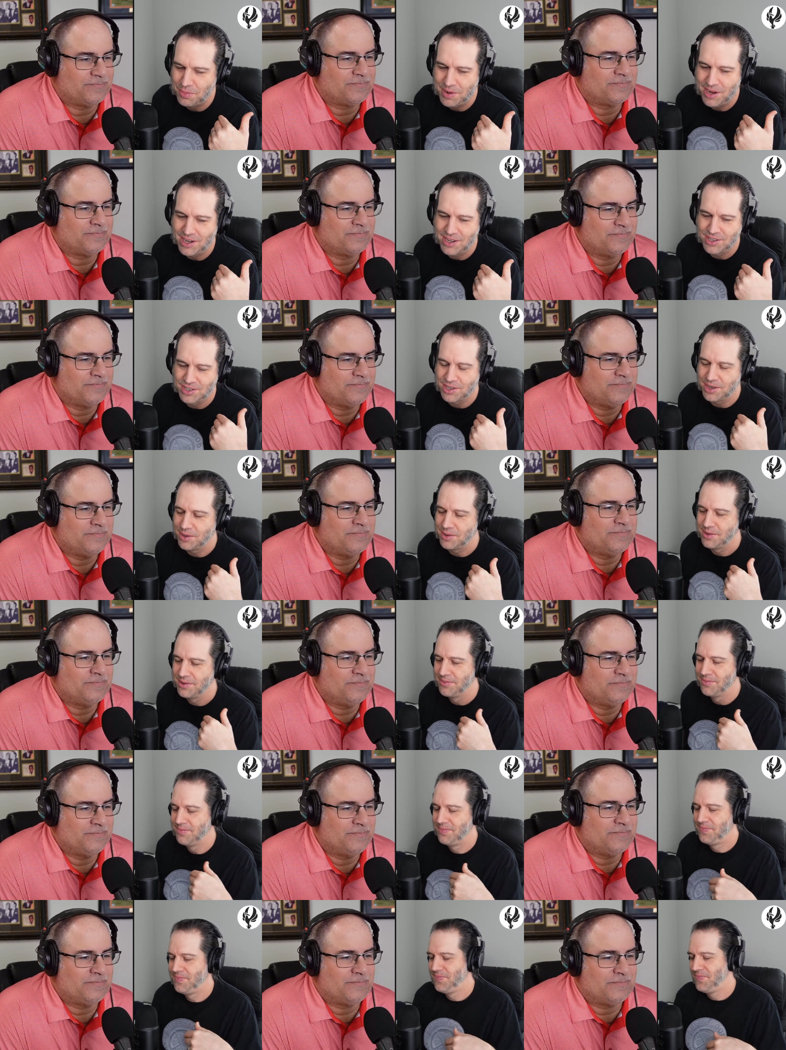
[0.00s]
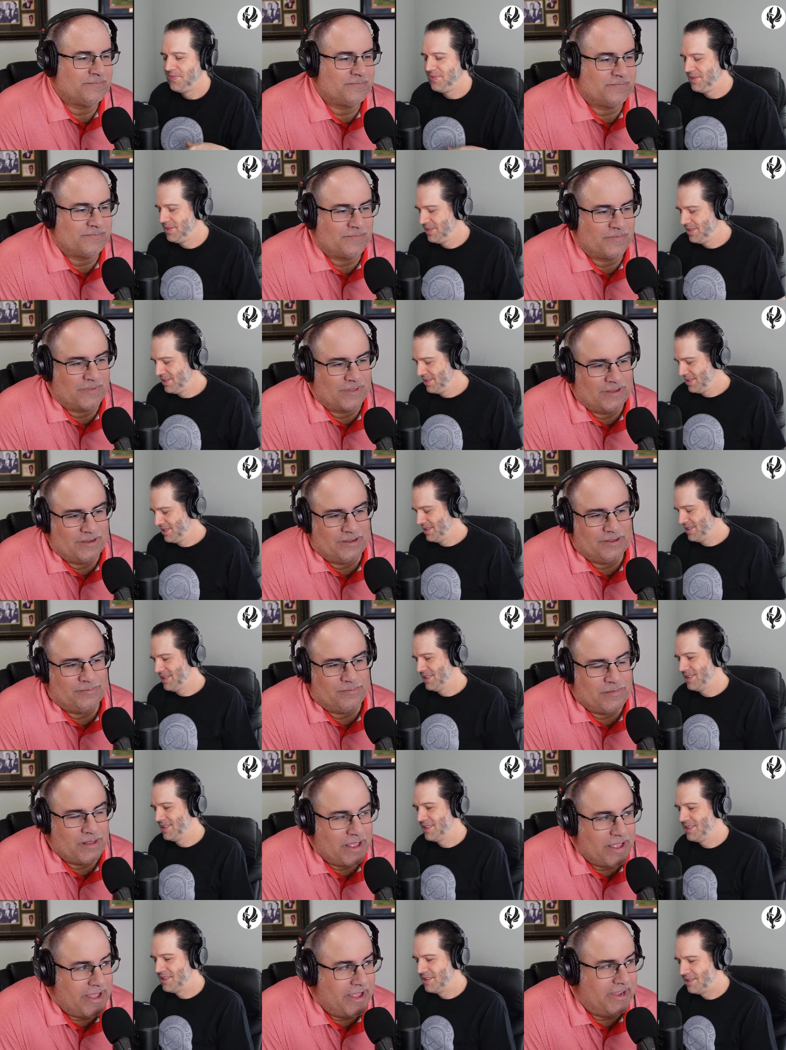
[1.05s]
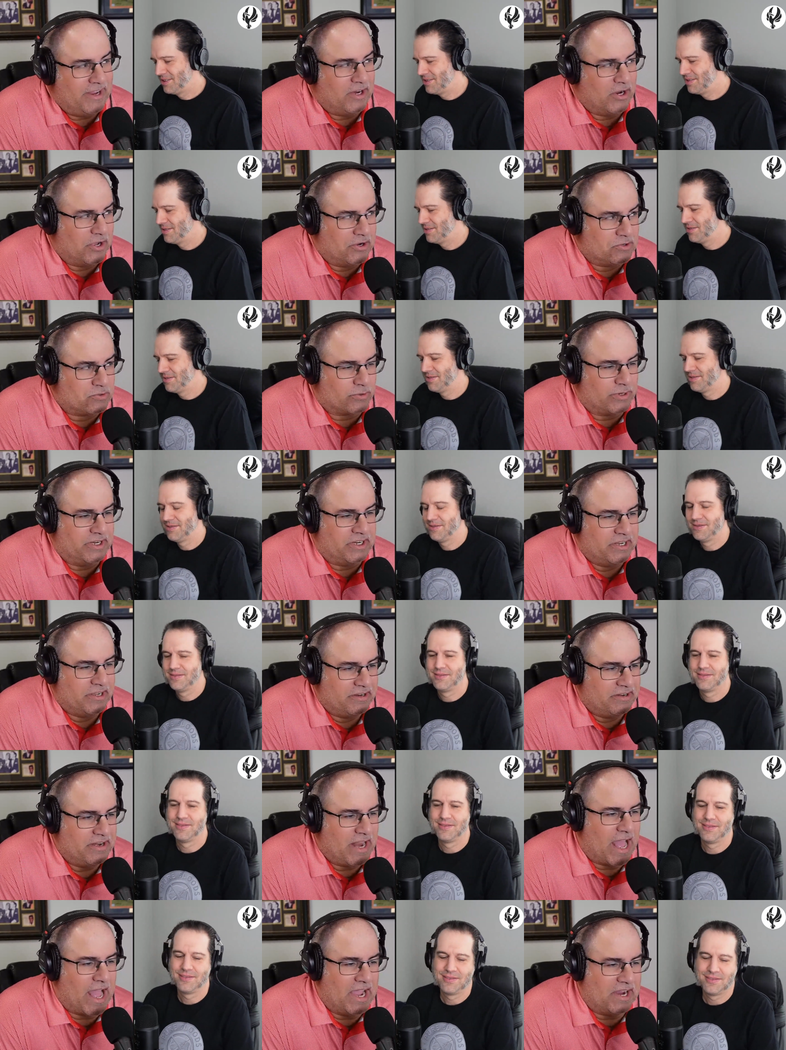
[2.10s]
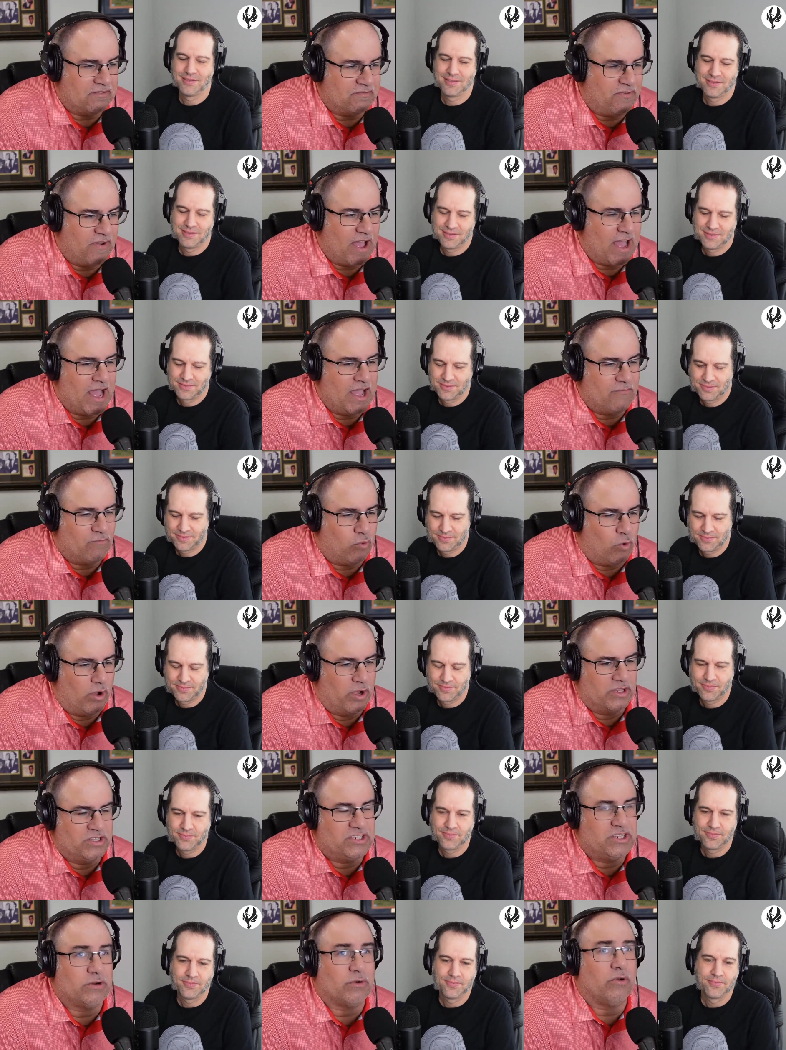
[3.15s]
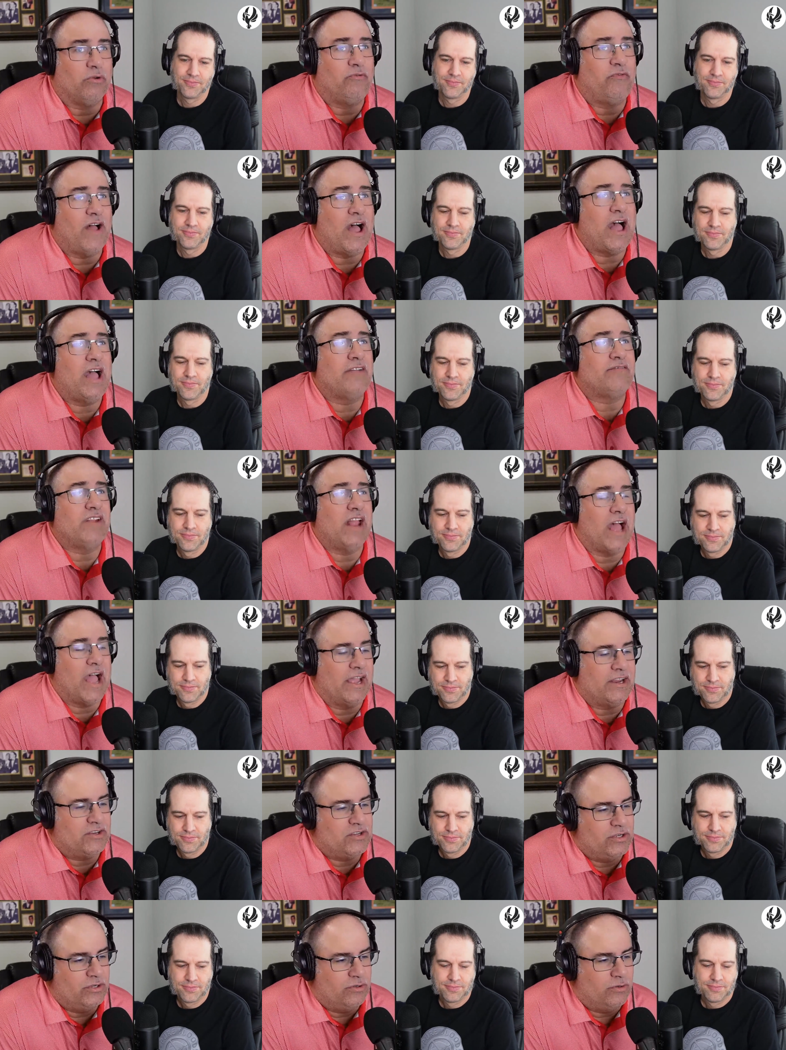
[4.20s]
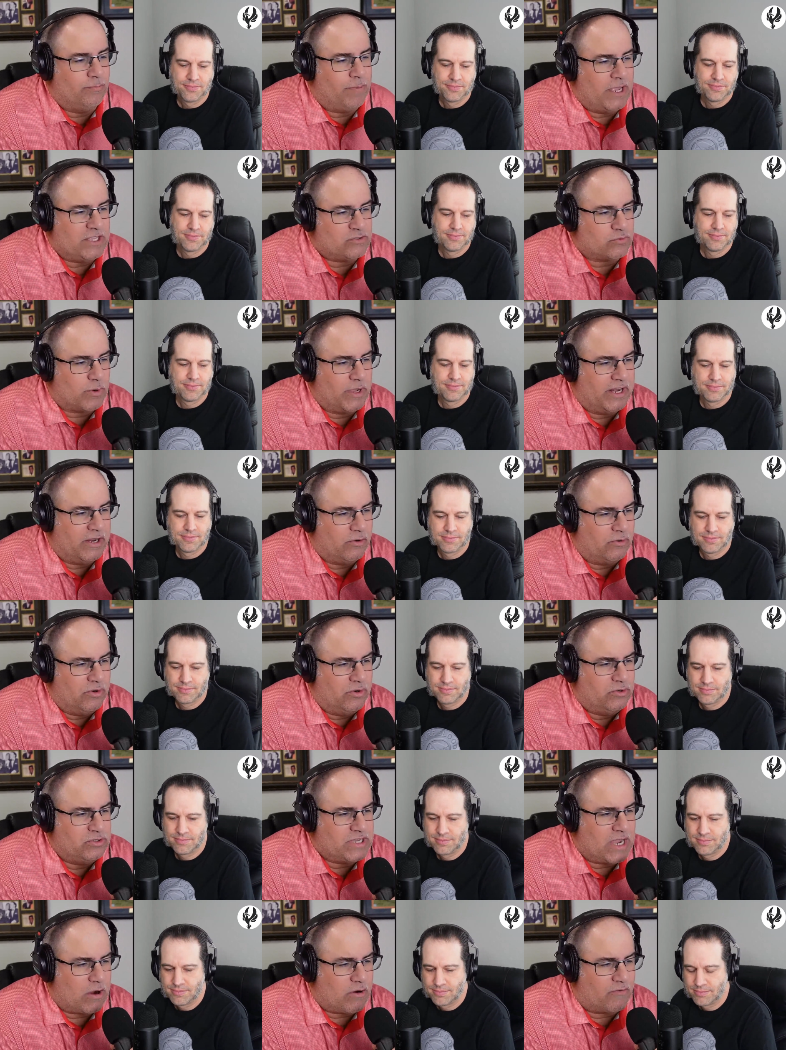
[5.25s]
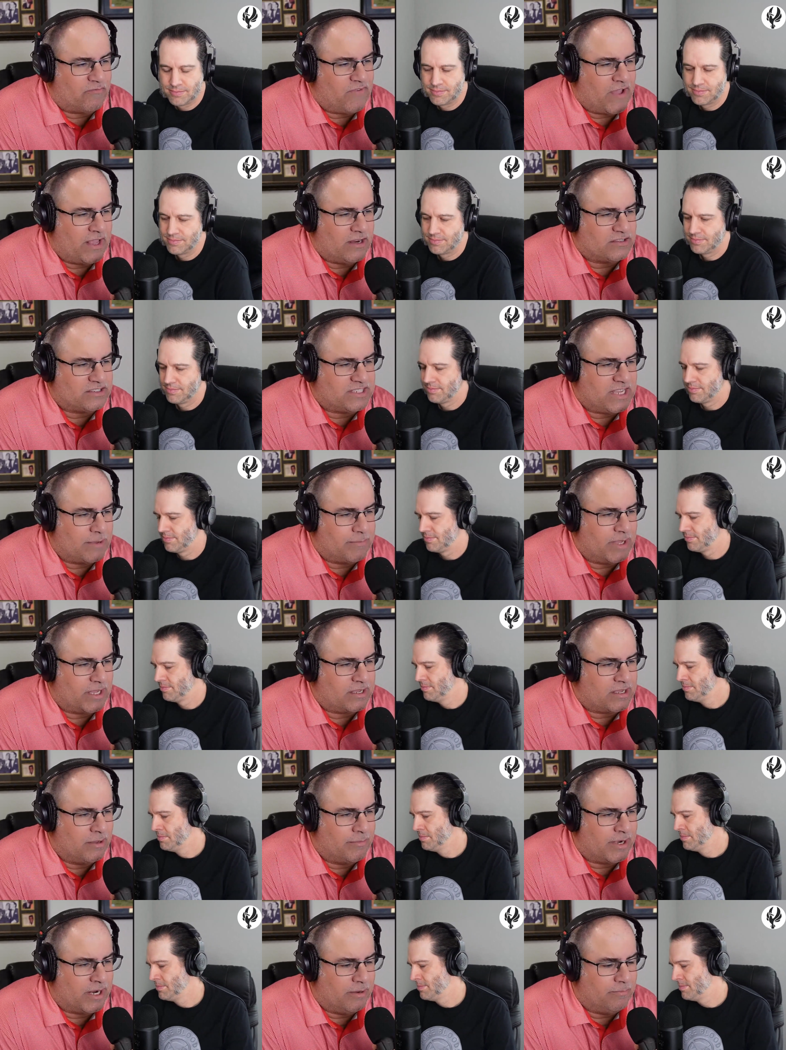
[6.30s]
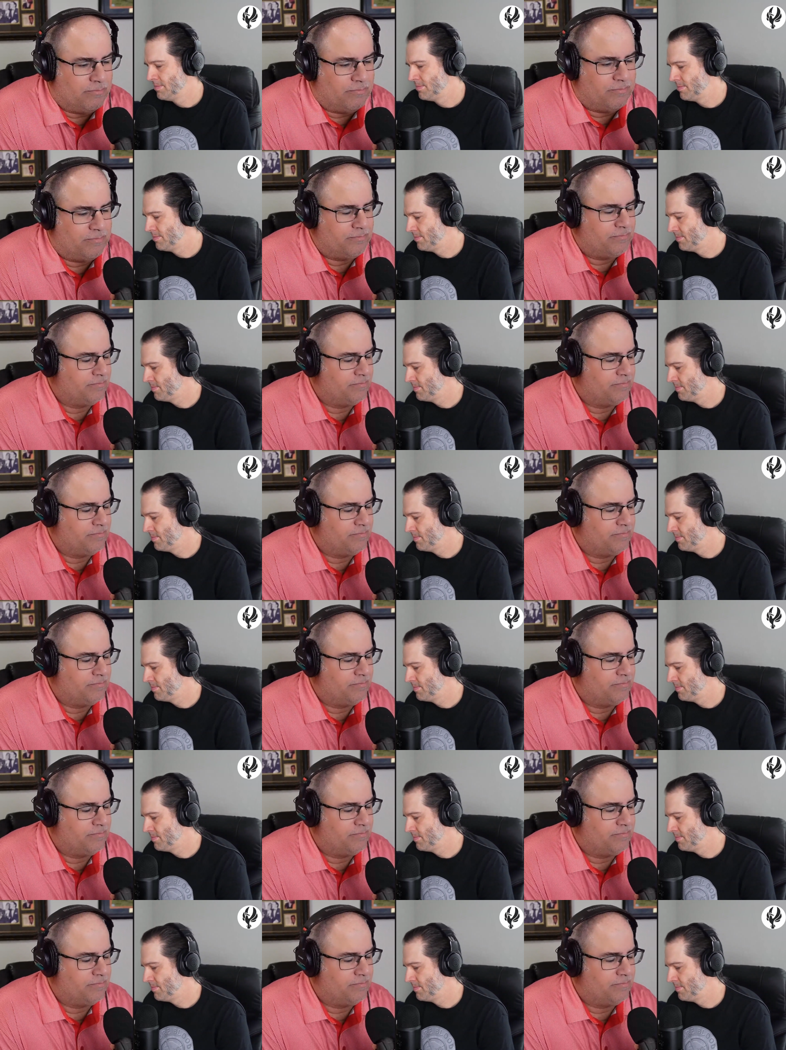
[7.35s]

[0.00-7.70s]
Speaker 1: money, Joe.
Speaker 2: 800 951 0592 Patriot Radio News Hour, final segment coming up.